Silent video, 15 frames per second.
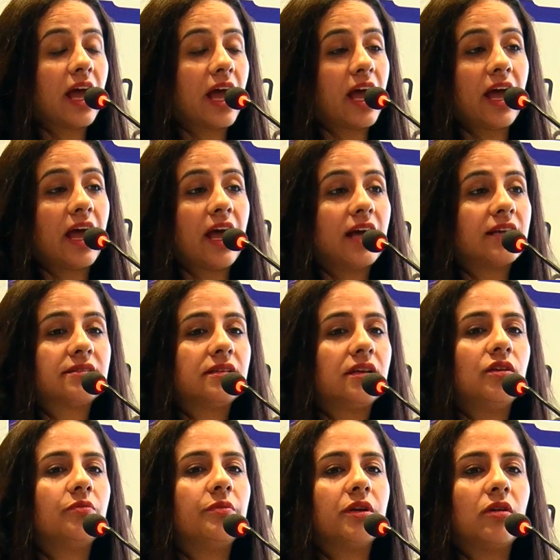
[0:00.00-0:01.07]
as
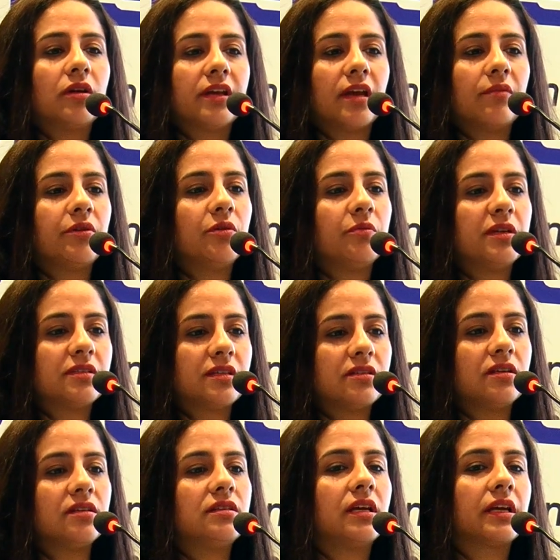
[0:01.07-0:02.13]
the luminol
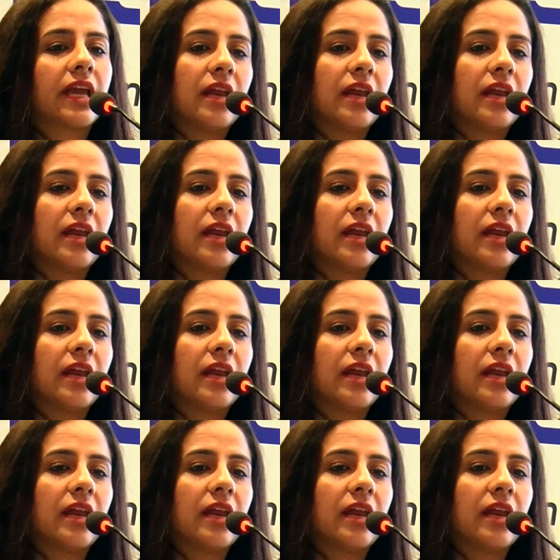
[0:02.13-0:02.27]
chemiluminescence